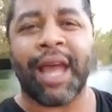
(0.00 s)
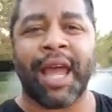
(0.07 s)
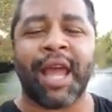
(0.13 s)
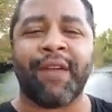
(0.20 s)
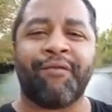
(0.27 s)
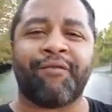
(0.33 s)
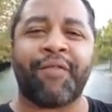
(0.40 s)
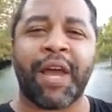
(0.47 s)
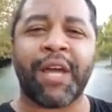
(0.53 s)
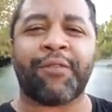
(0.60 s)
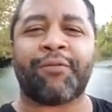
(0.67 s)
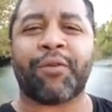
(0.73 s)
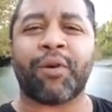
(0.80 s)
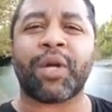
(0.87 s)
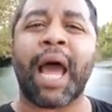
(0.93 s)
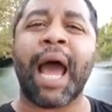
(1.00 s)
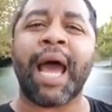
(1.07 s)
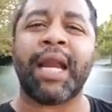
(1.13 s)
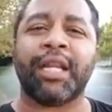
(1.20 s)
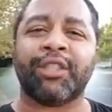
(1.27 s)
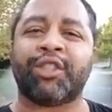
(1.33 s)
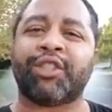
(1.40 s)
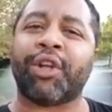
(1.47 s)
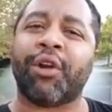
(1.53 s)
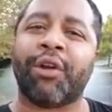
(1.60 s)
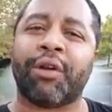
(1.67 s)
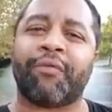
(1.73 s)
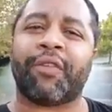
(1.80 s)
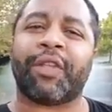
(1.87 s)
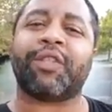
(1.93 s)
and faithful guide and
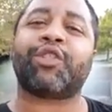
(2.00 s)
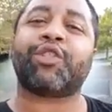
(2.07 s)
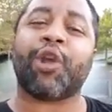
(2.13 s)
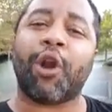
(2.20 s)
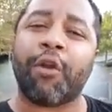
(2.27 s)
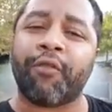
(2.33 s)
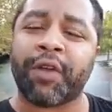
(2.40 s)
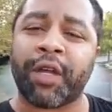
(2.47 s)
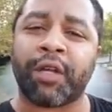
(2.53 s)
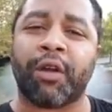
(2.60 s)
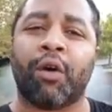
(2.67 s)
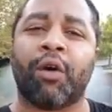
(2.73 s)
servant